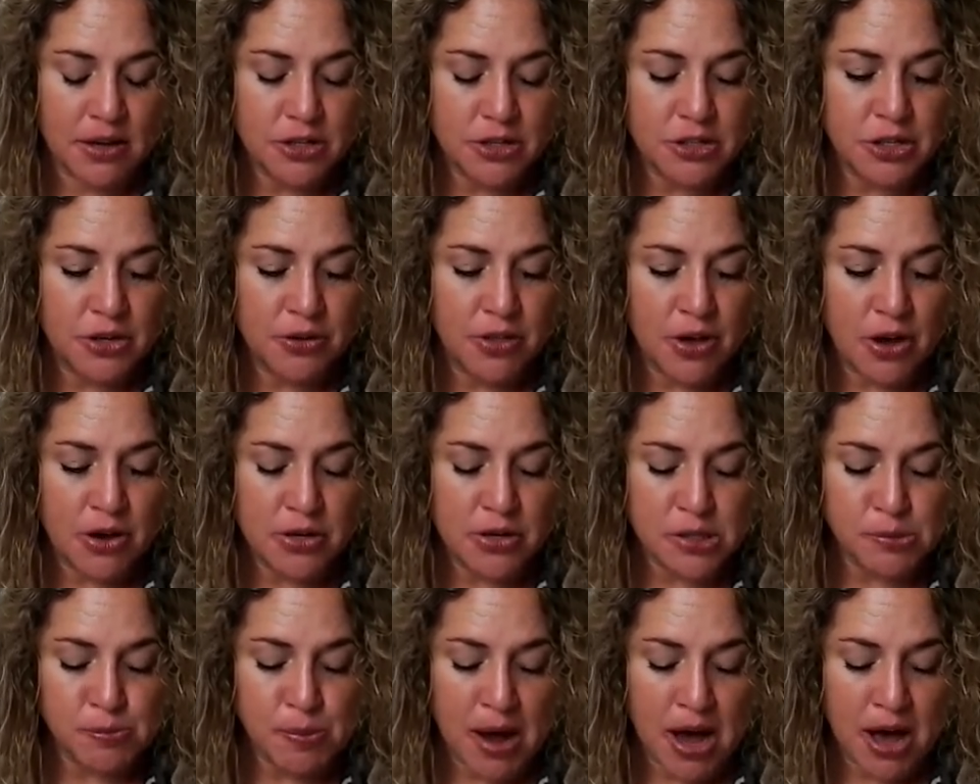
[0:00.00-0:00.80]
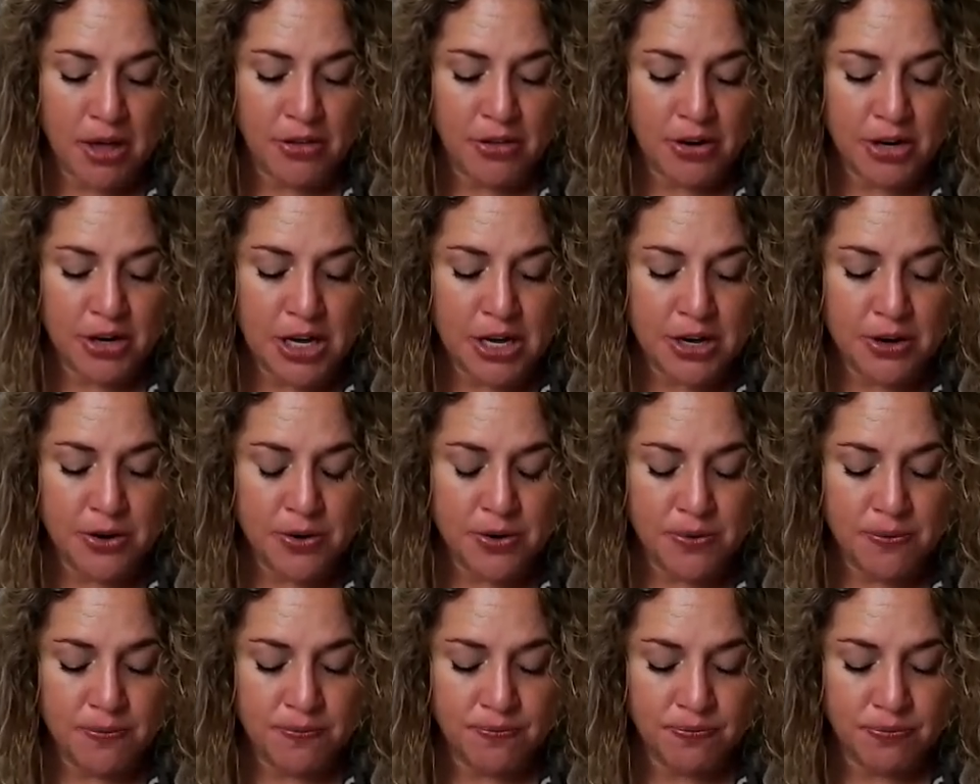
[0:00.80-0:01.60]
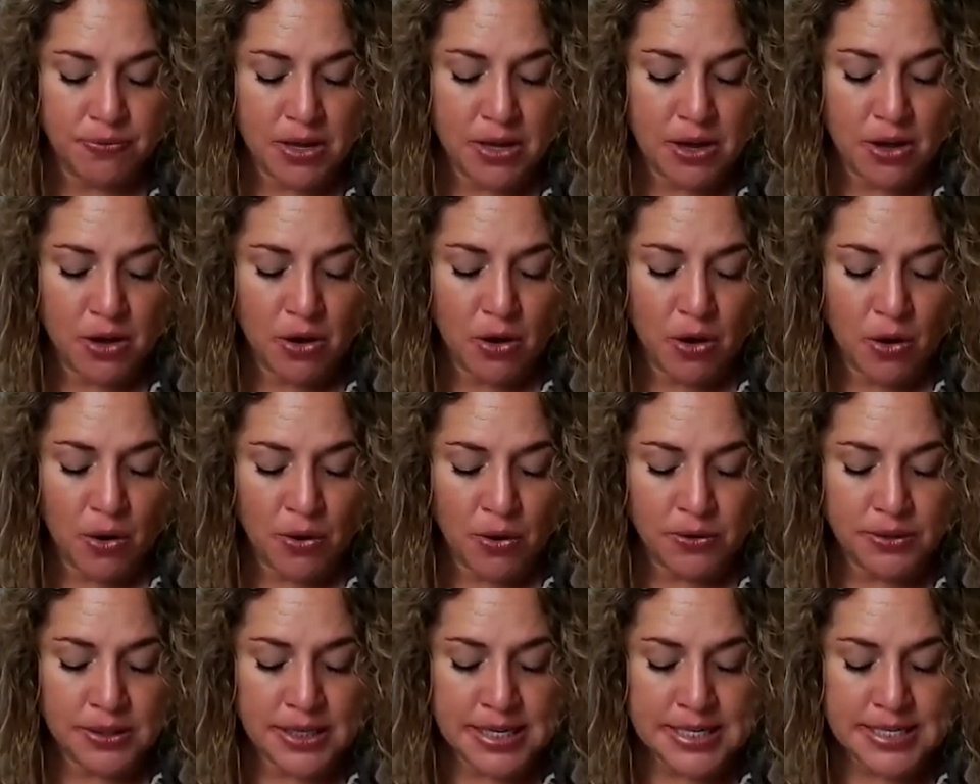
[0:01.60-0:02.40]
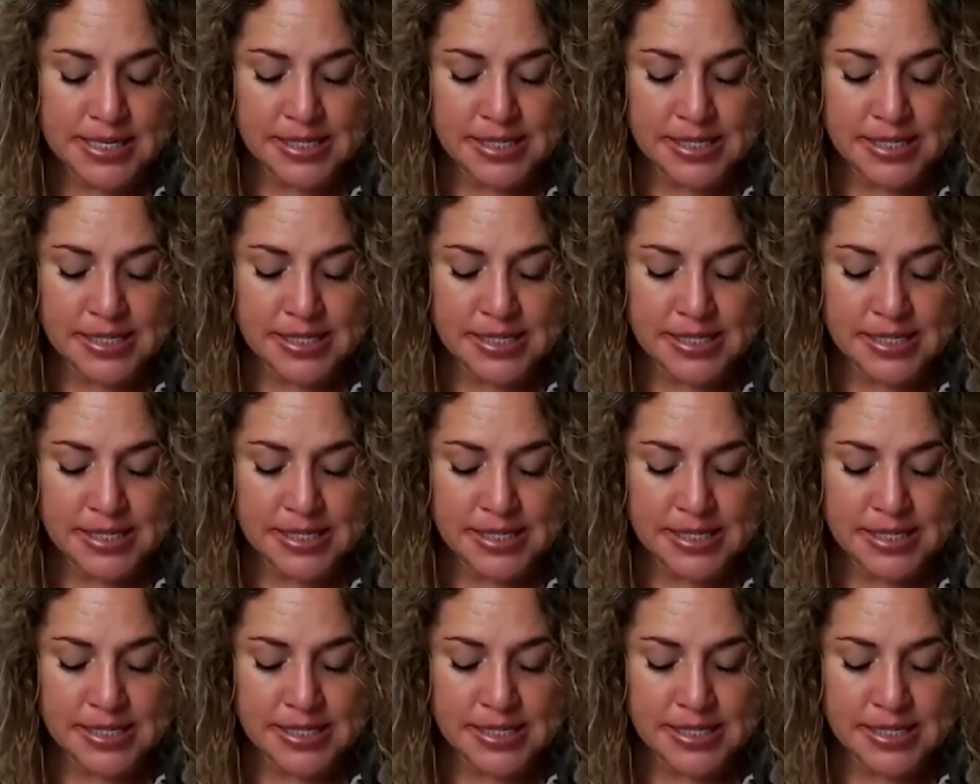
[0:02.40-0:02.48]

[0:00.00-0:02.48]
Do those bother you? Only